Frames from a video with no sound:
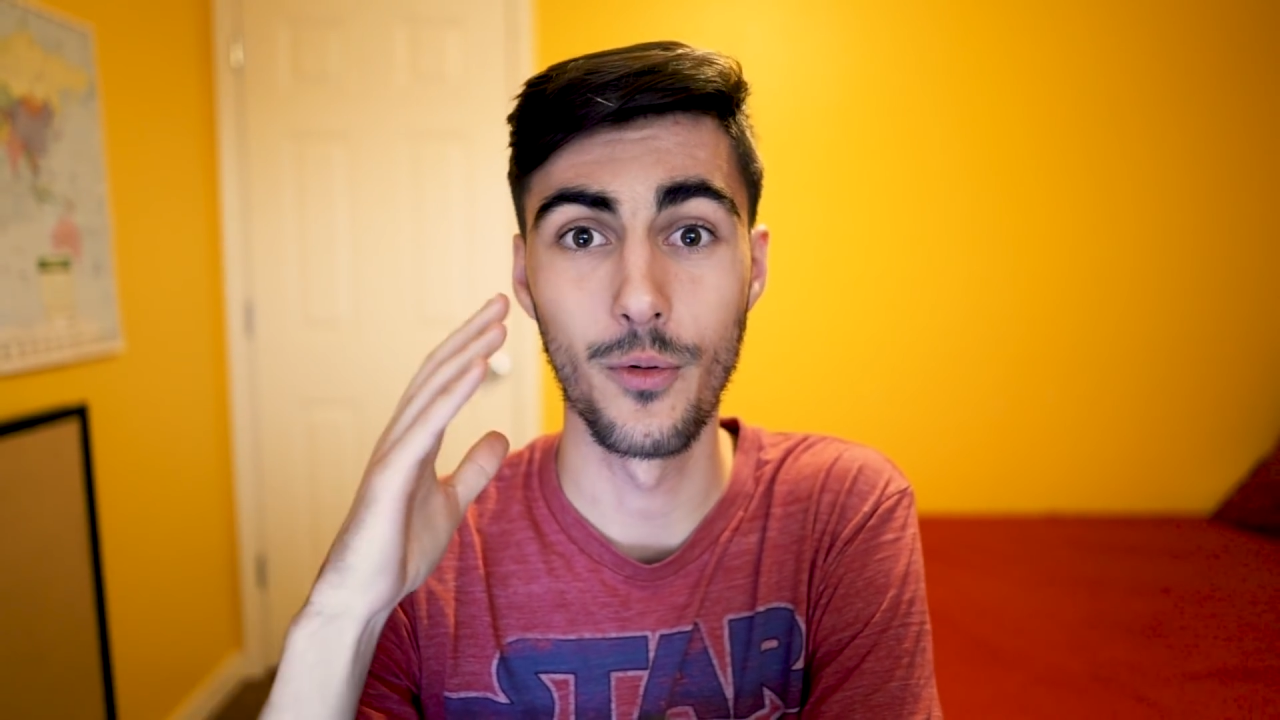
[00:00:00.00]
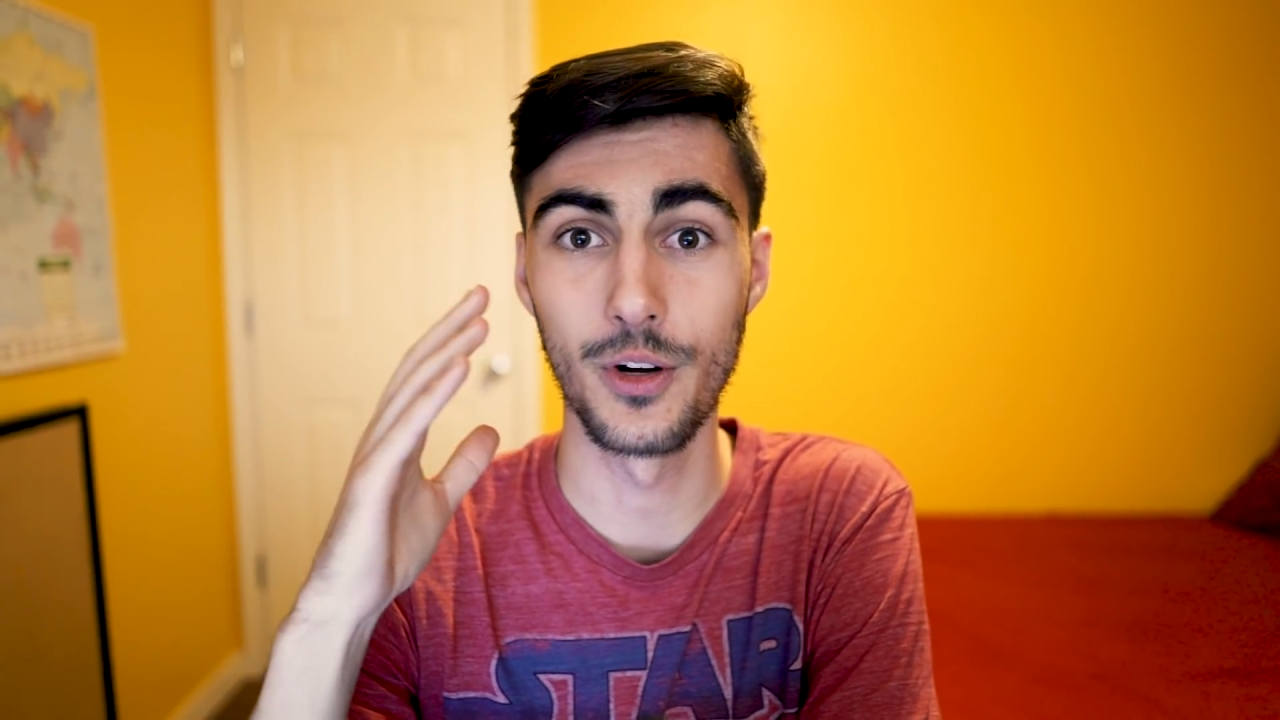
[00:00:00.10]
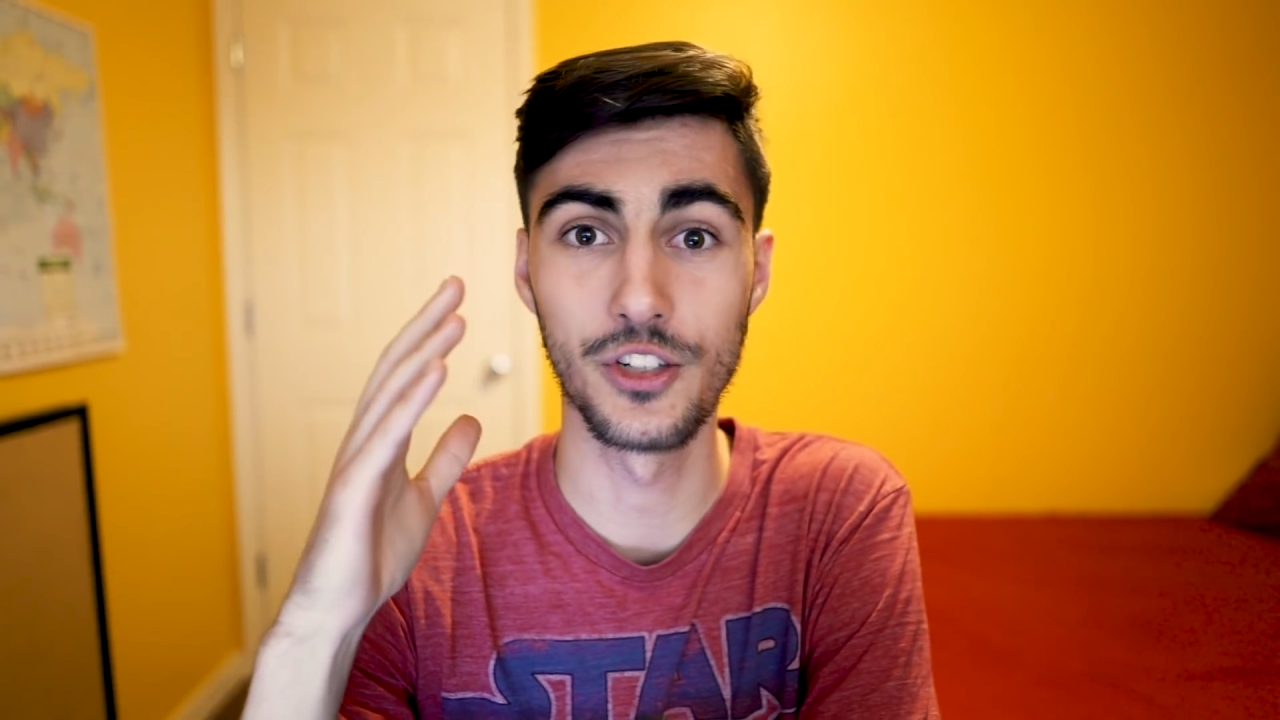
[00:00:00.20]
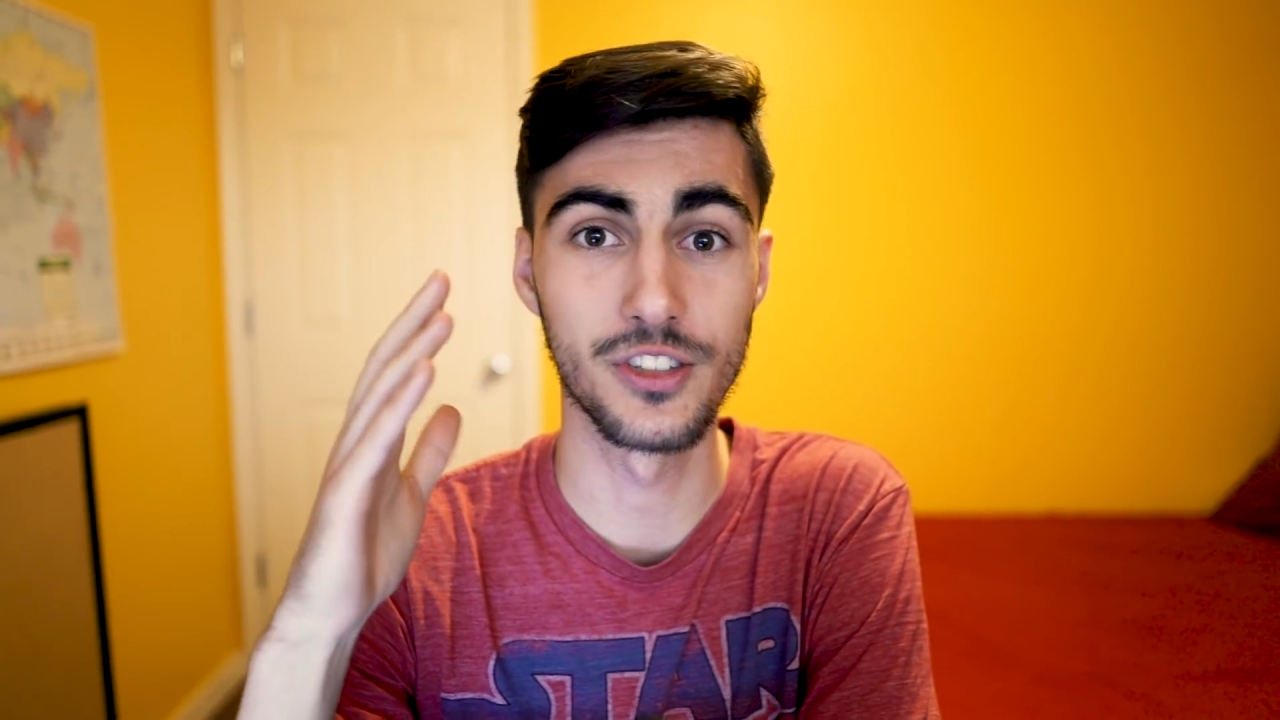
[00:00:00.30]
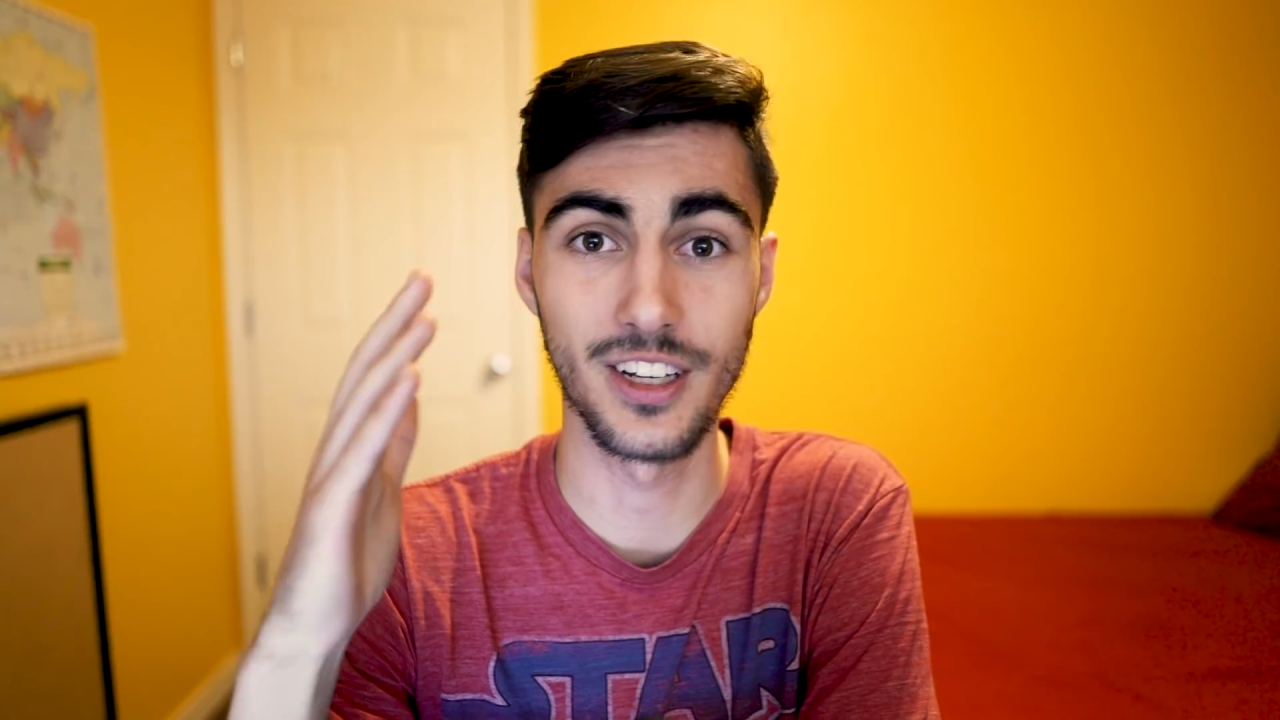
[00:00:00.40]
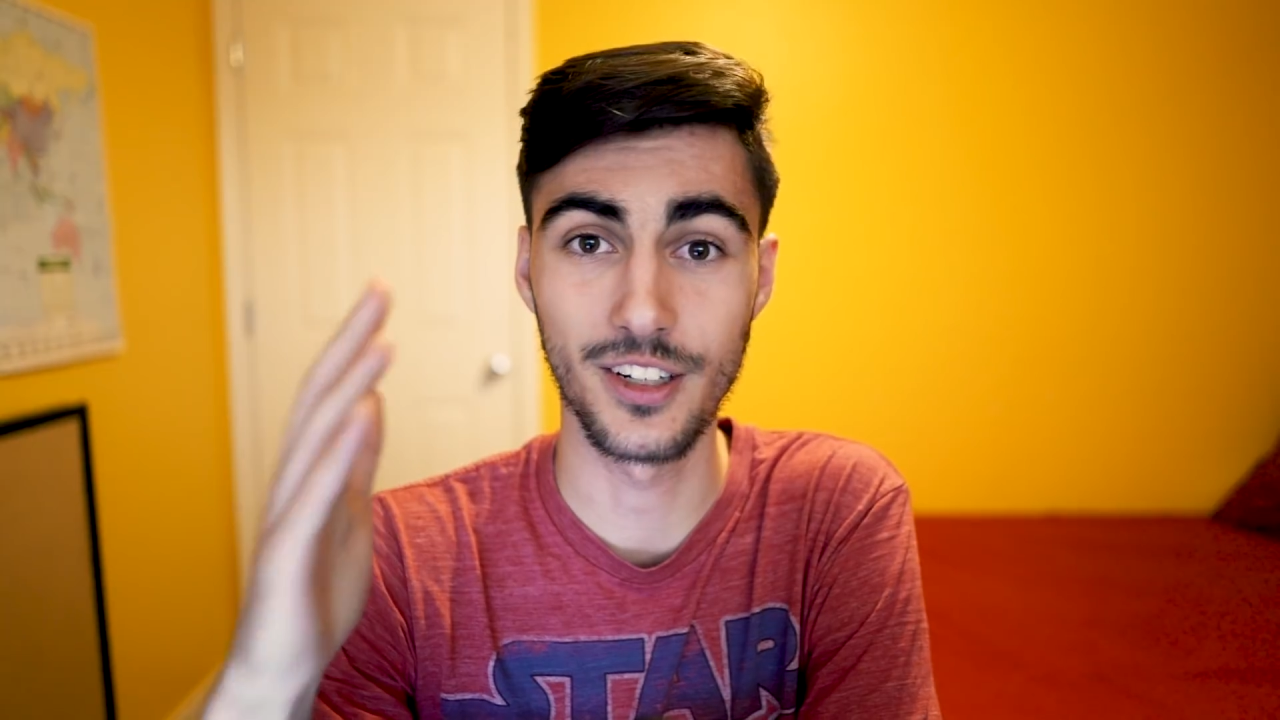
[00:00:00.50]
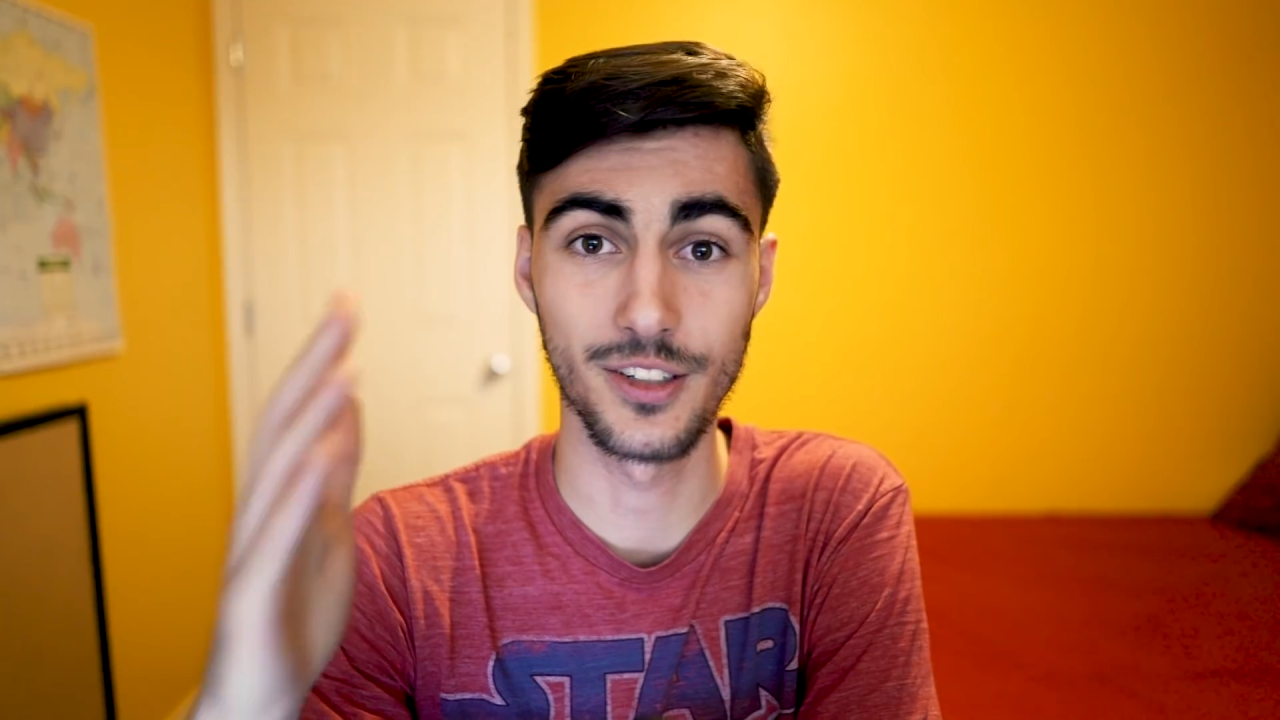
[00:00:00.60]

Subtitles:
which is